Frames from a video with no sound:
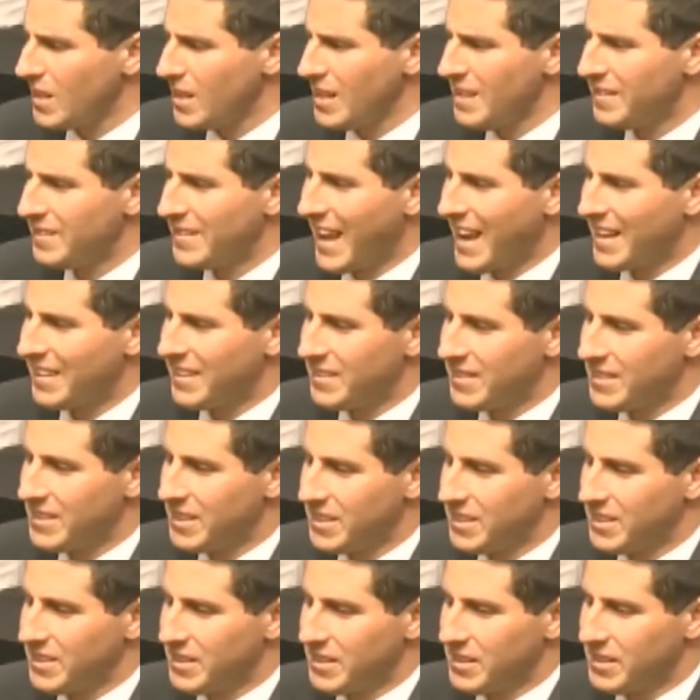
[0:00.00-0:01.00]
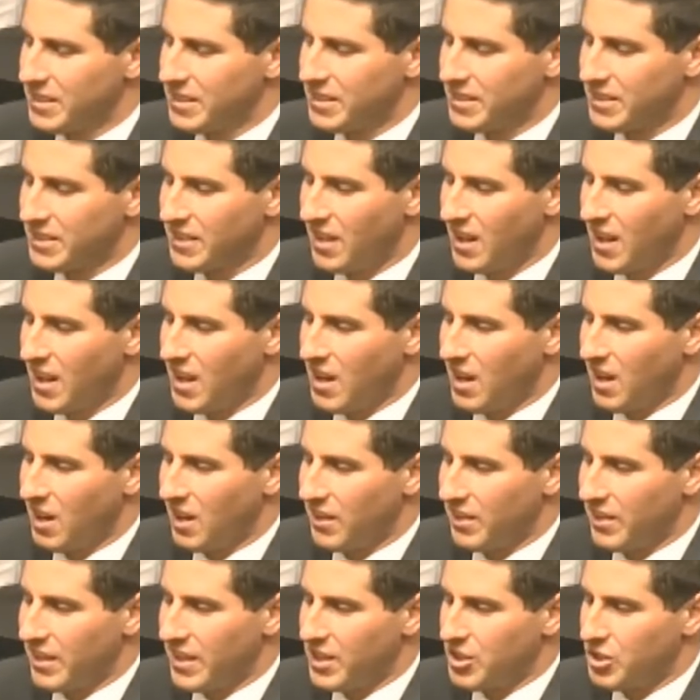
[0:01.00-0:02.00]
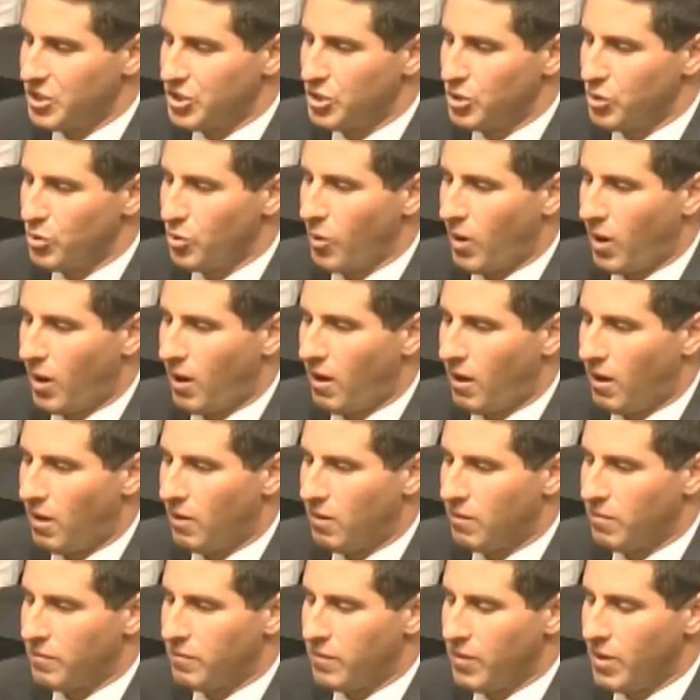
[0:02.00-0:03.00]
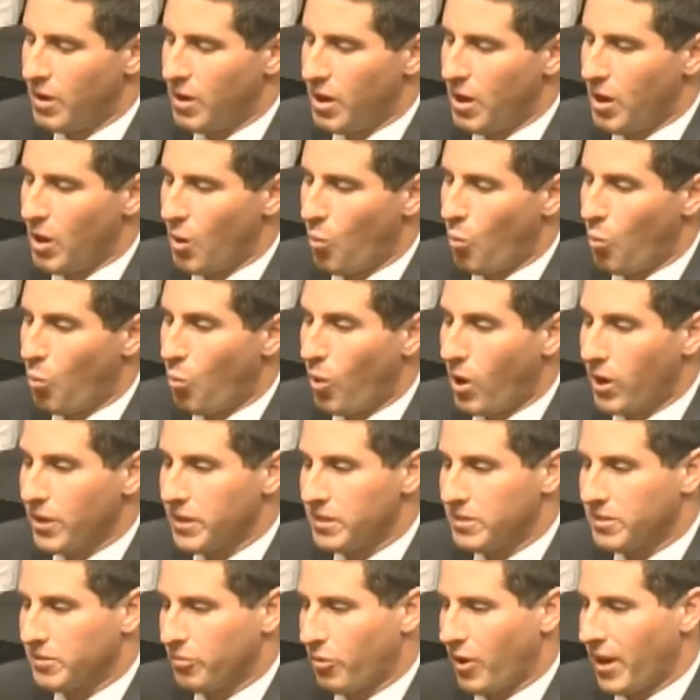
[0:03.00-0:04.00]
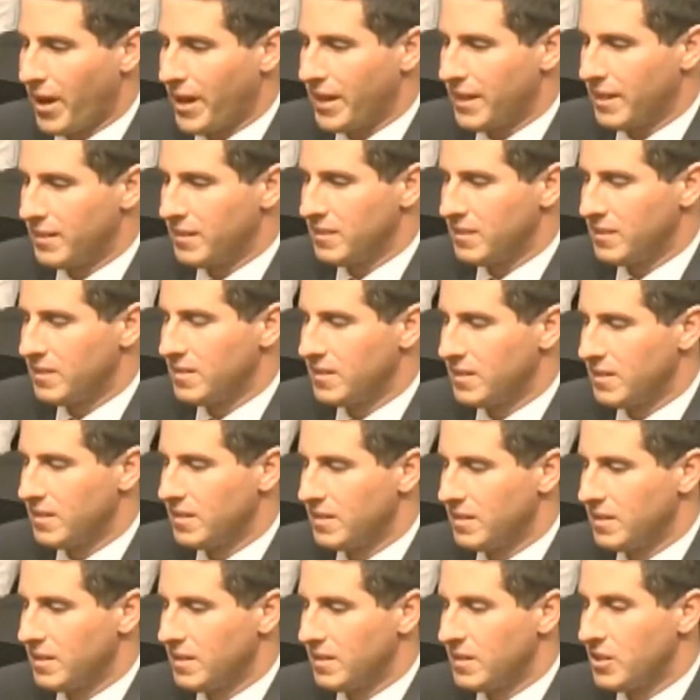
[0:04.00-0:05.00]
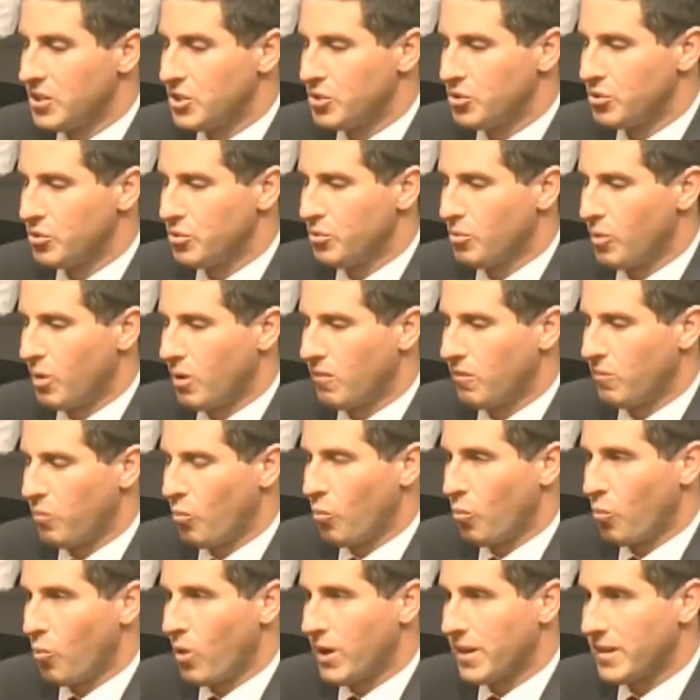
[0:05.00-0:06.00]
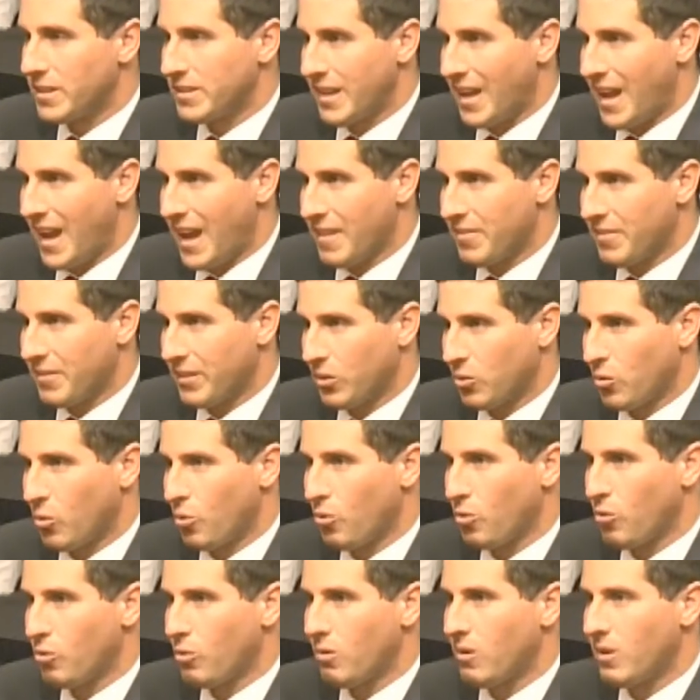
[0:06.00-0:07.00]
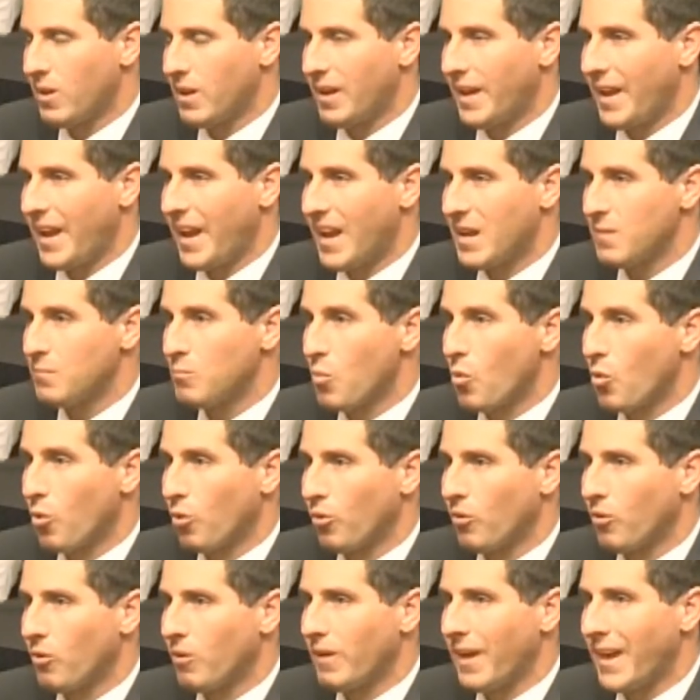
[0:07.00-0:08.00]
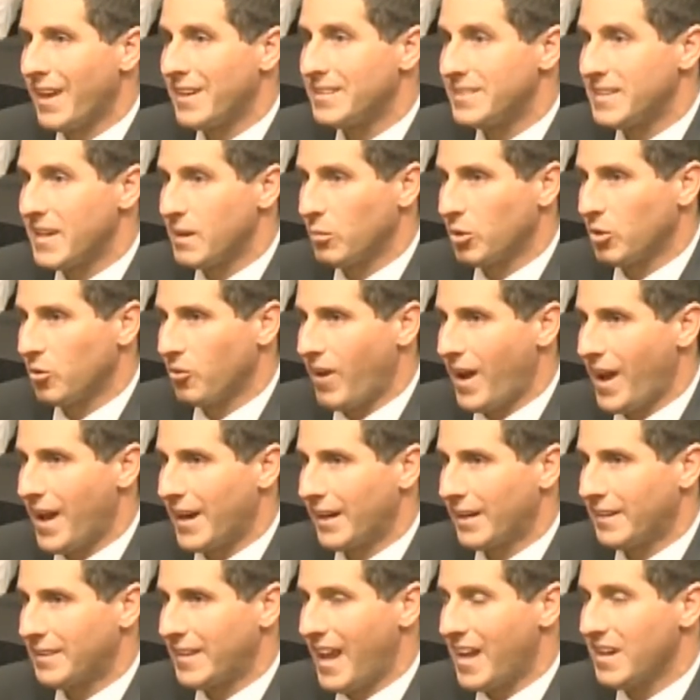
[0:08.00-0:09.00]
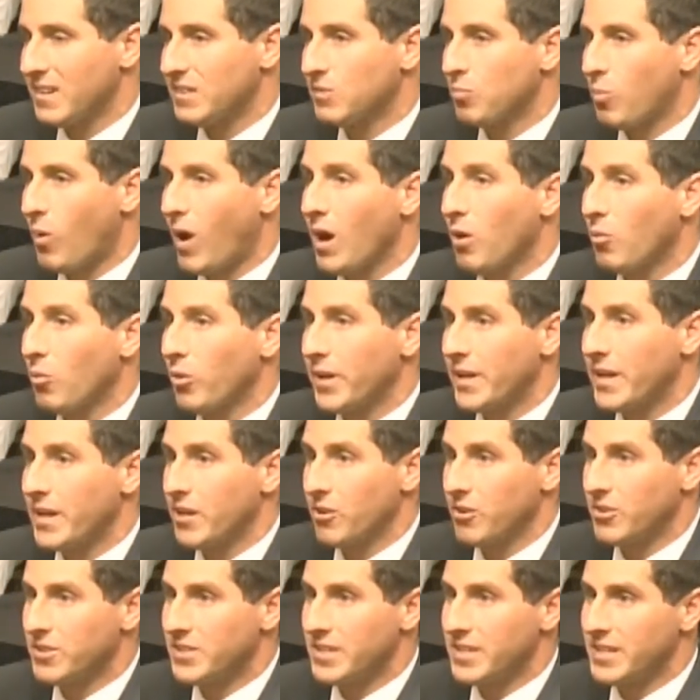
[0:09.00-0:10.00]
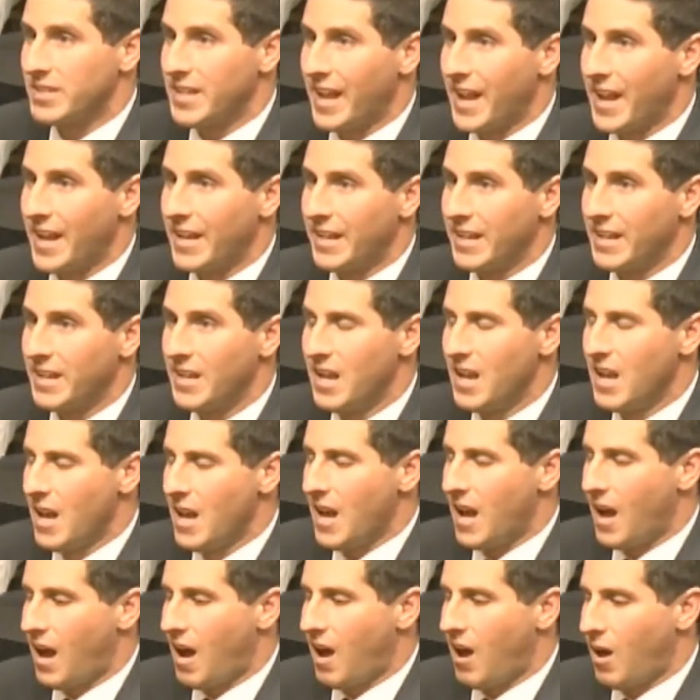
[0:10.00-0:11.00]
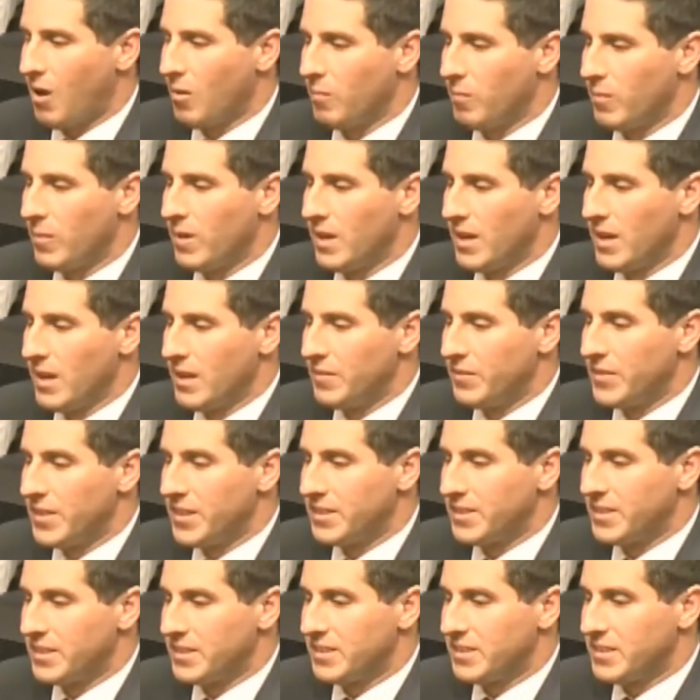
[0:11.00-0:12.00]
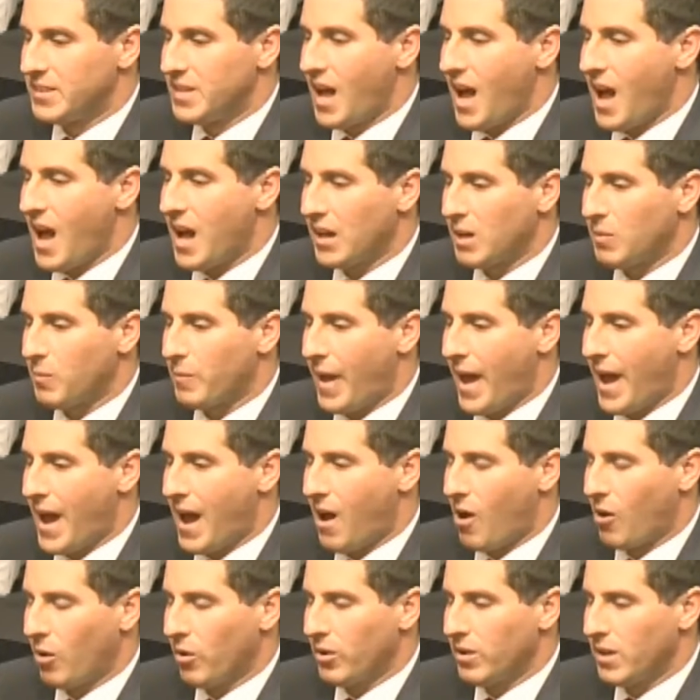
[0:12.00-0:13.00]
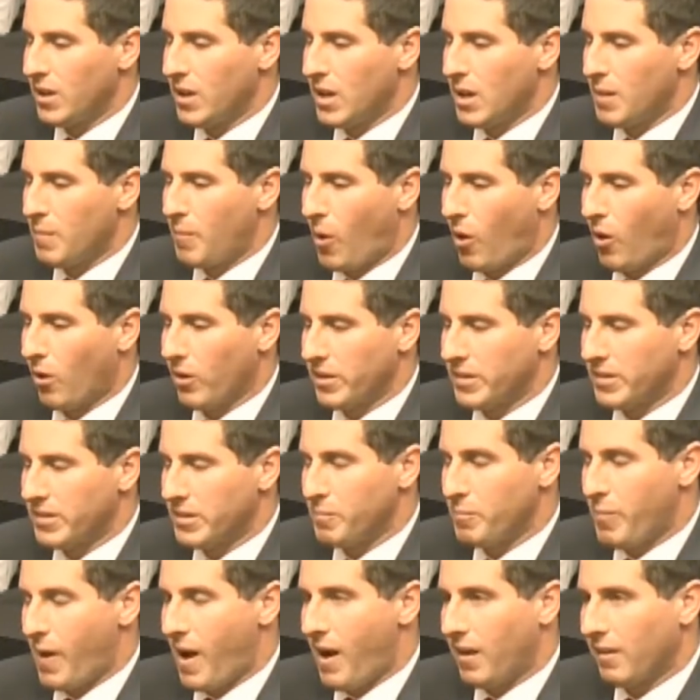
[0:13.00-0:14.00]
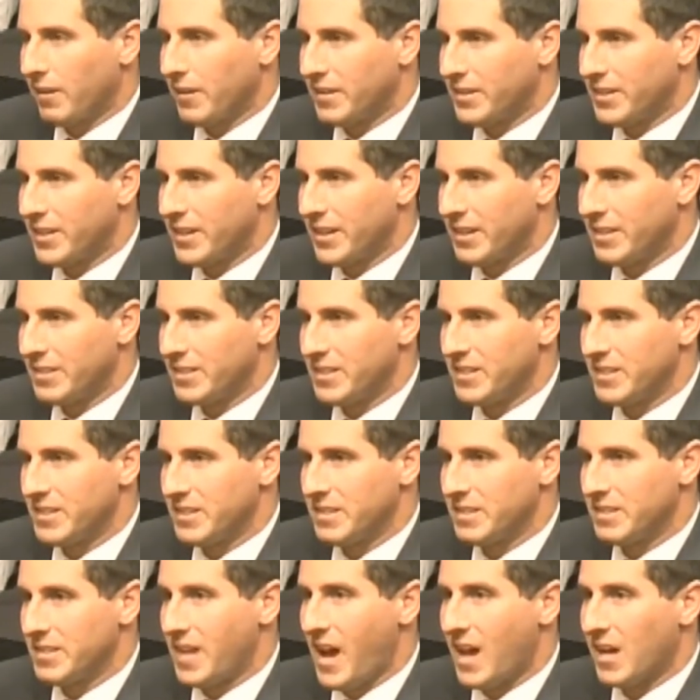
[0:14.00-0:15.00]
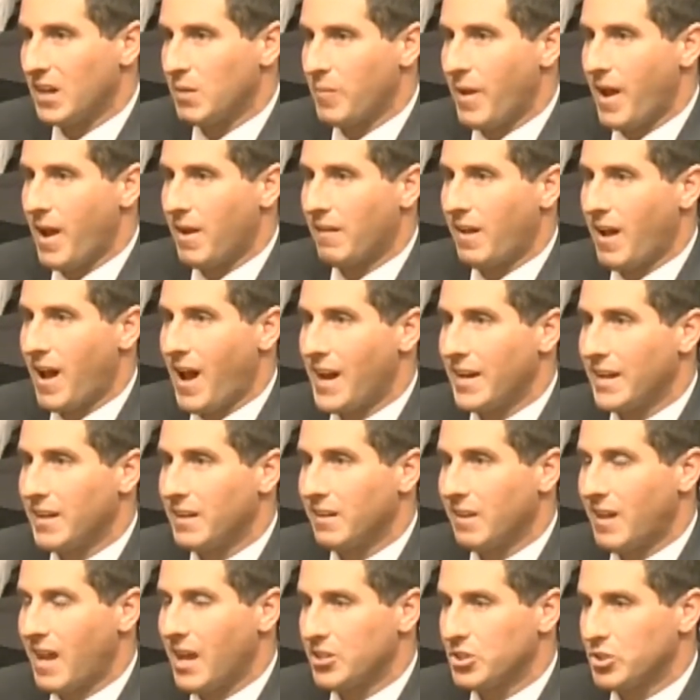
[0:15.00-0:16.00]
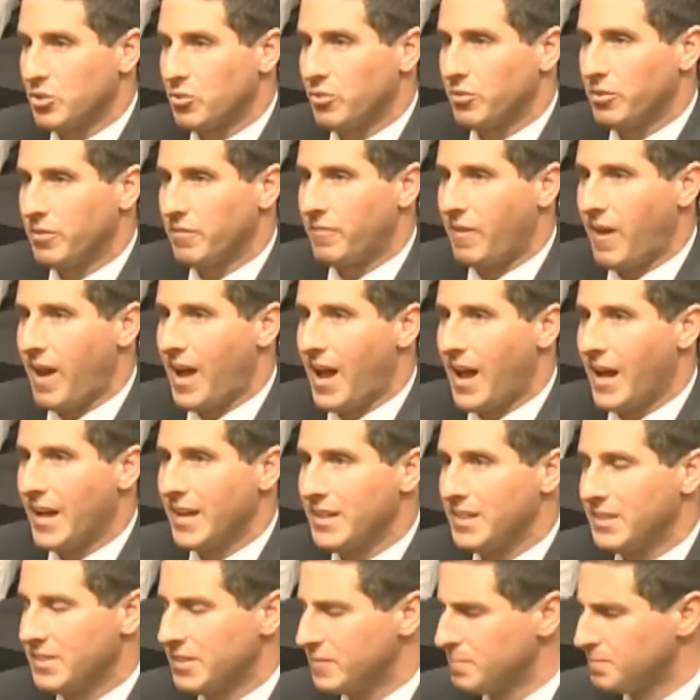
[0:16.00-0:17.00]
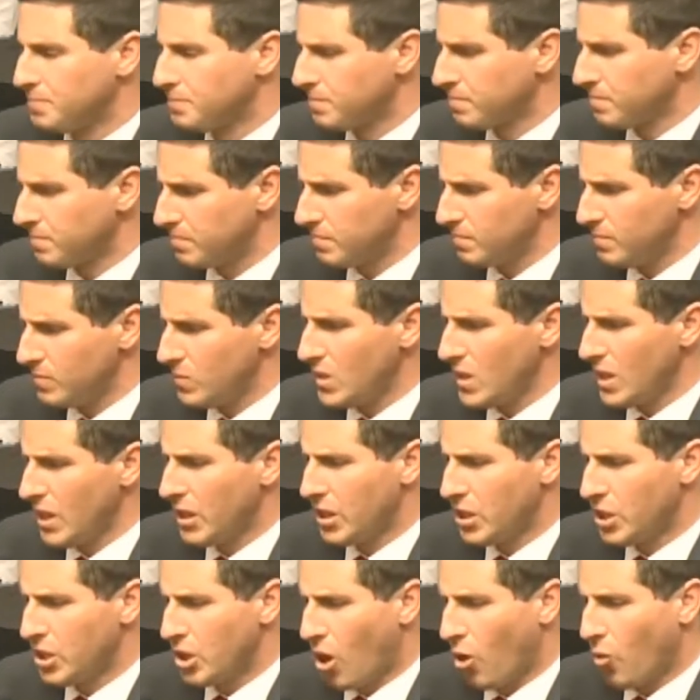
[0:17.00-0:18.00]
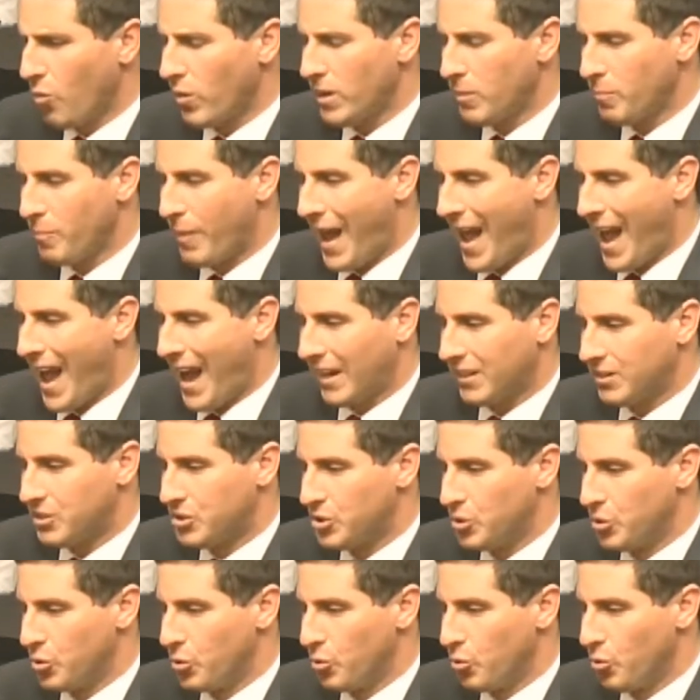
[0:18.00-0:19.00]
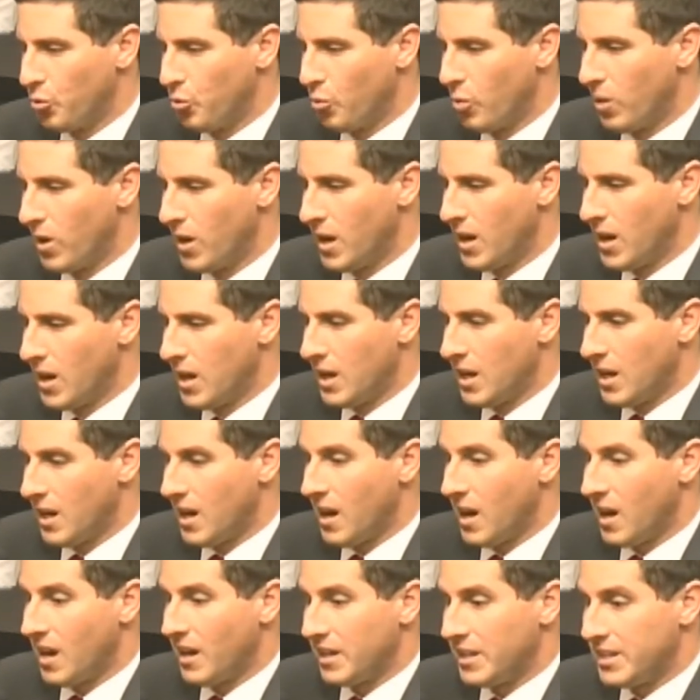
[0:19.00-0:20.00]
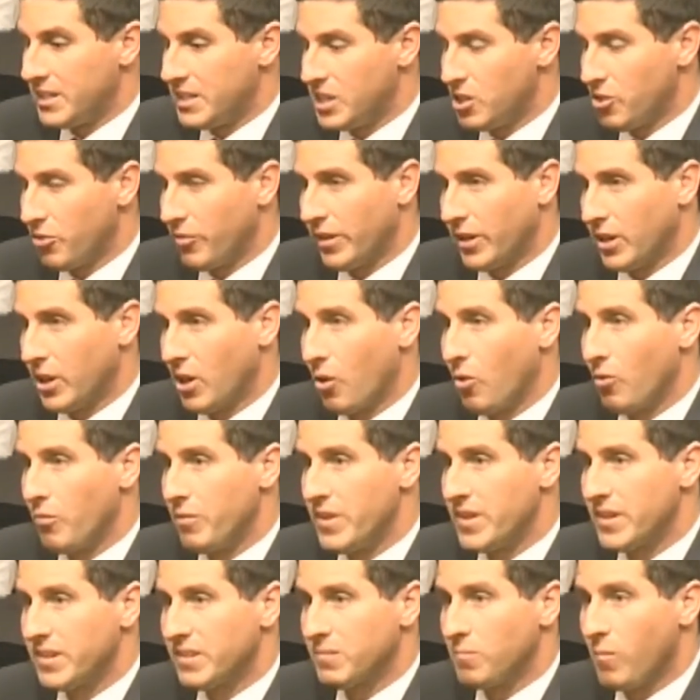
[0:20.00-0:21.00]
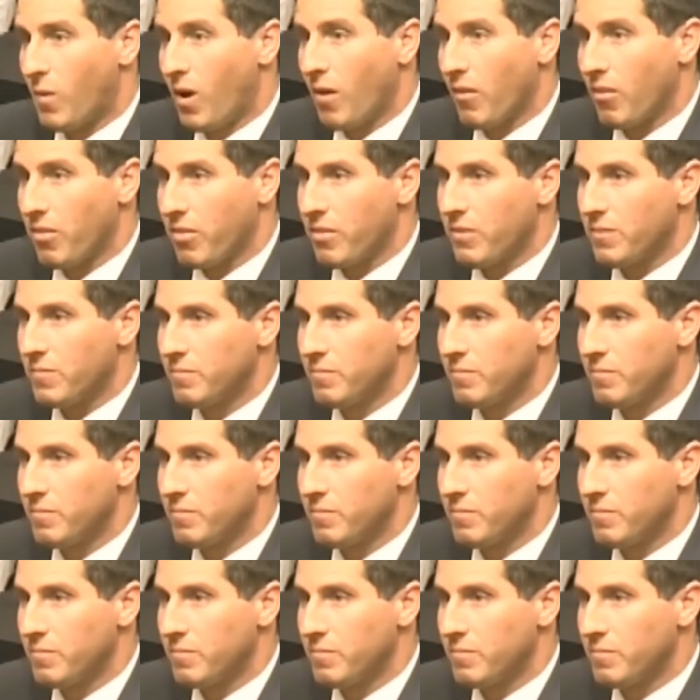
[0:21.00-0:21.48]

that this is an issue of what is right an issue of what is ethical and moral and democratic. That is why we're here today. Um, this is not about partisan politics. This is not about ideological divides. Going back to a year ago this month,